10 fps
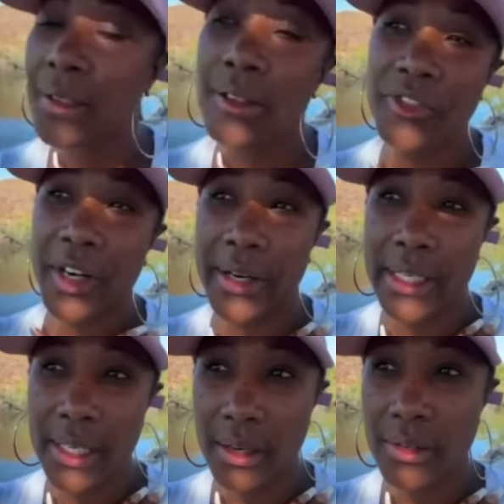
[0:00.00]
little fairy
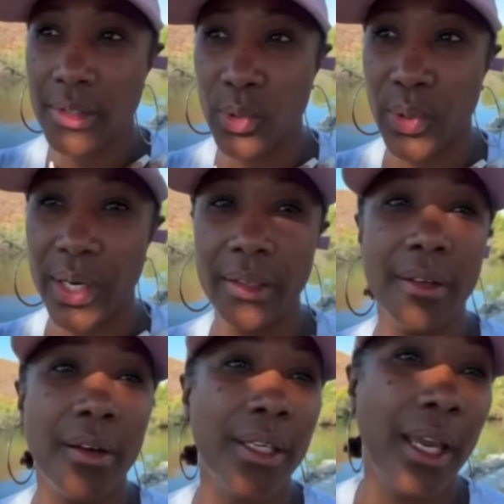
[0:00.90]
tale story. You
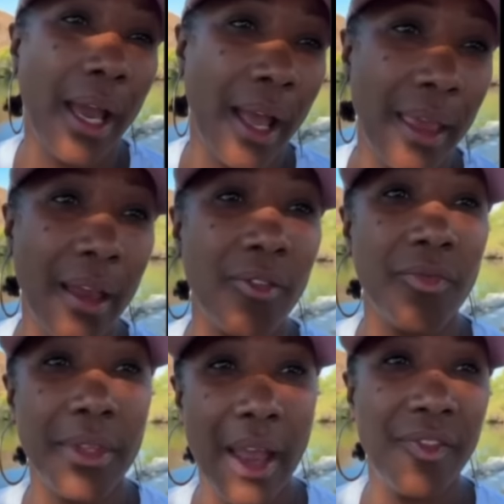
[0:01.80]
know, he had that
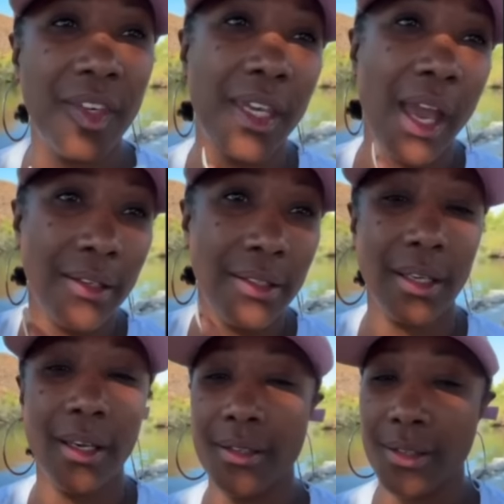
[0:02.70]
that VA
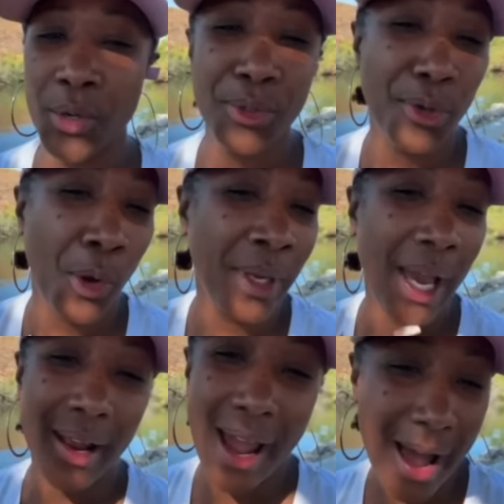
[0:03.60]
shit. So, you know, we
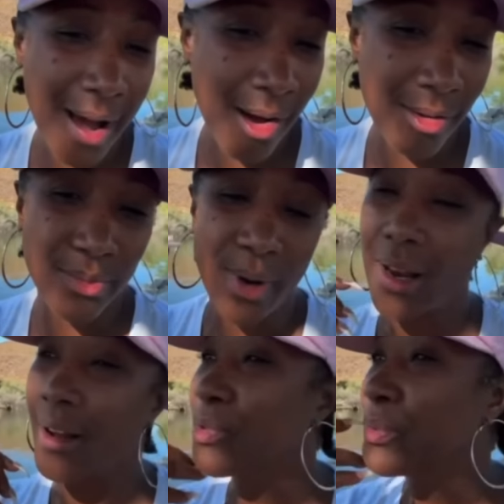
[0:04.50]
got a house
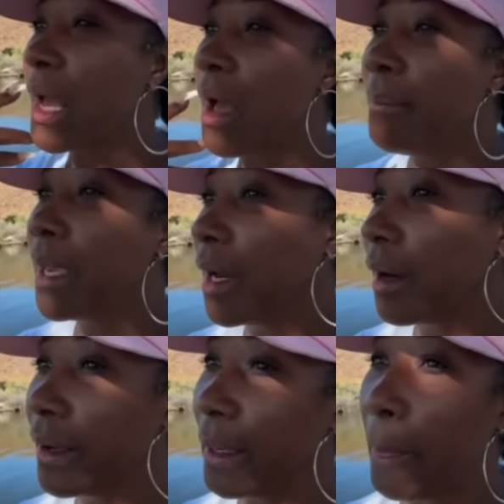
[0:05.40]
right after we got
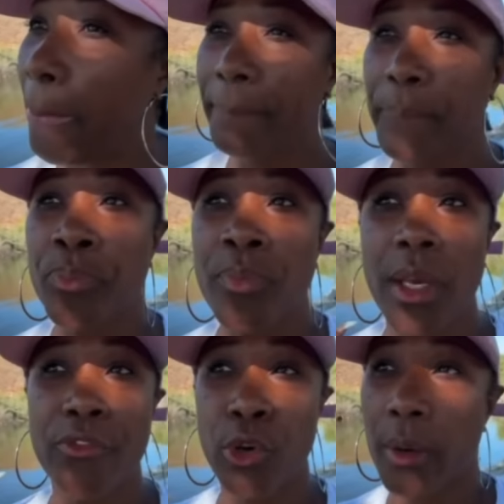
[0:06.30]
married
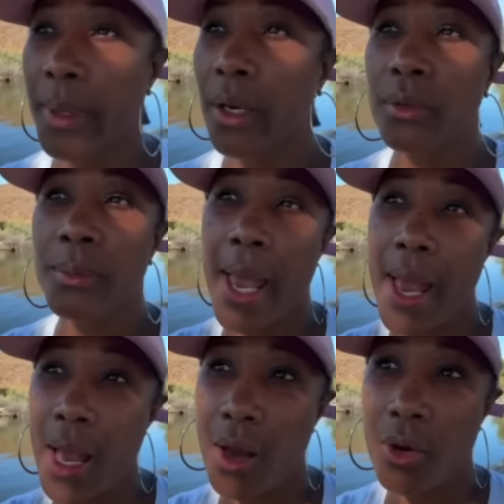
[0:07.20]
four bedroom
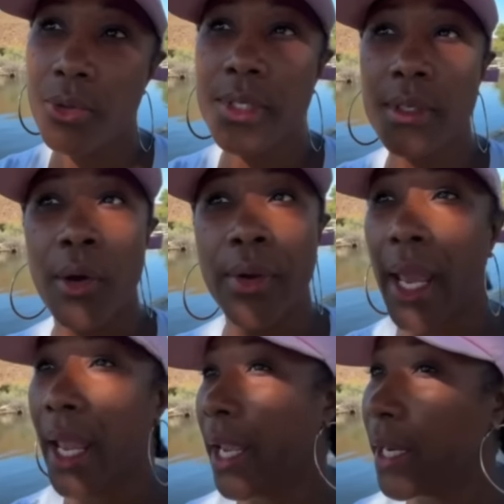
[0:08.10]
house
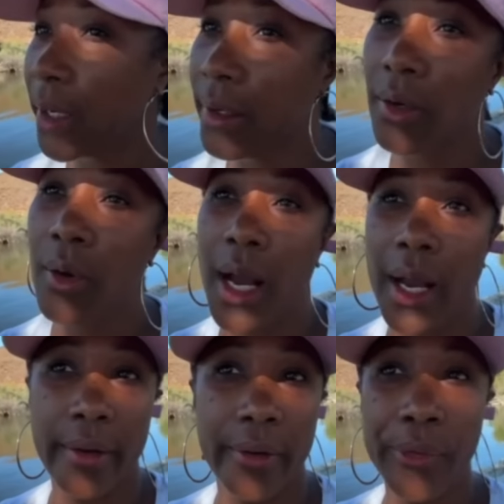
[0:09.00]
on an acre in
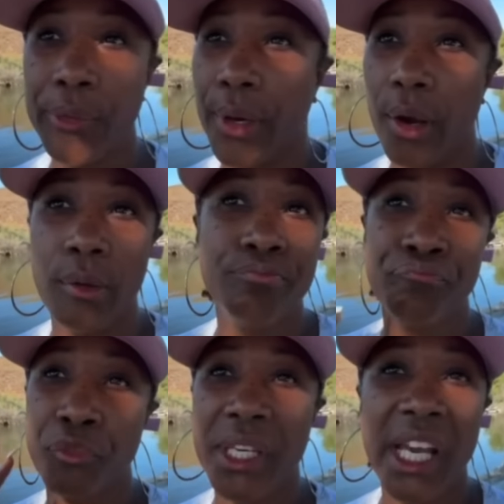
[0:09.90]
Ohio, you know,
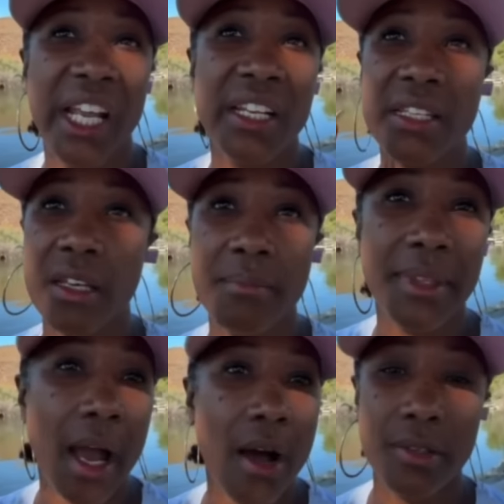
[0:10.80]
300 and
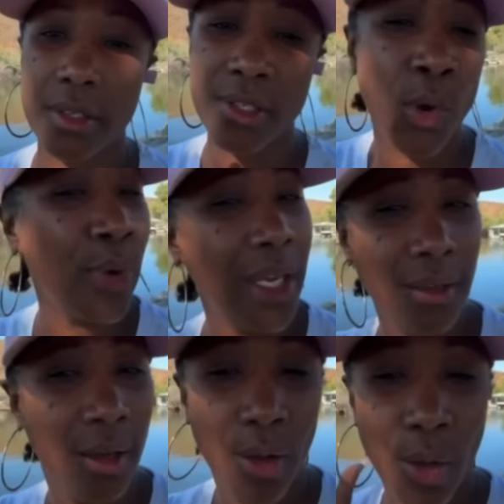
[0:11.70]
some thousand. So
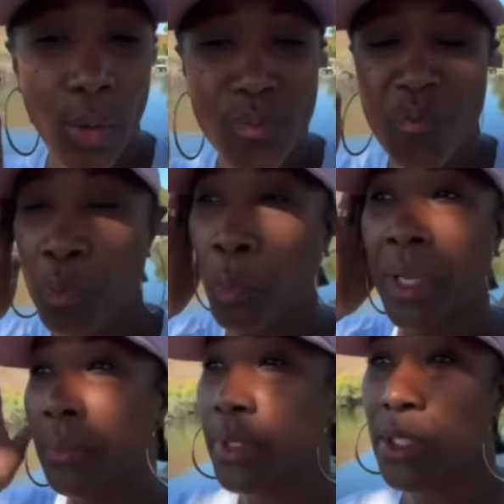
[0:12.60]
we,
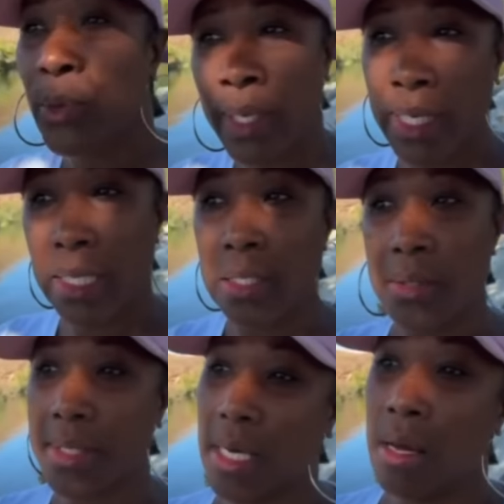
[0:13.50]
we was doing a
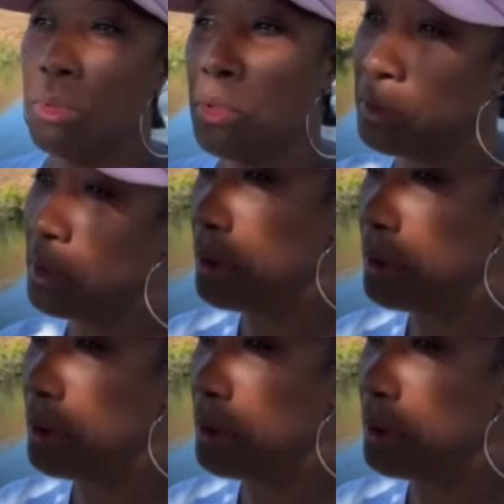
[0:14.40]
little something, you